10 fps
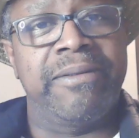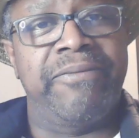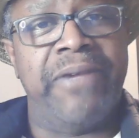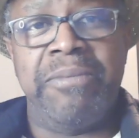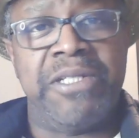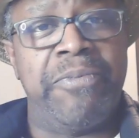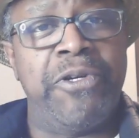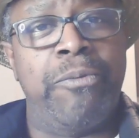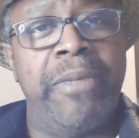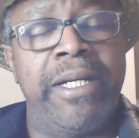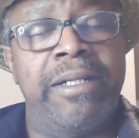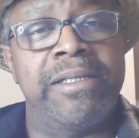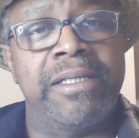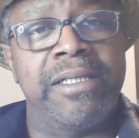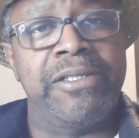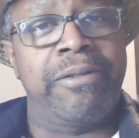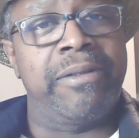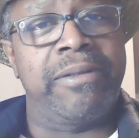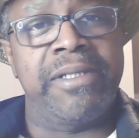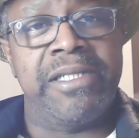famous Bill Mayers, a
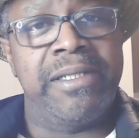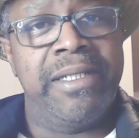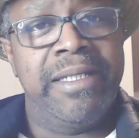journalist,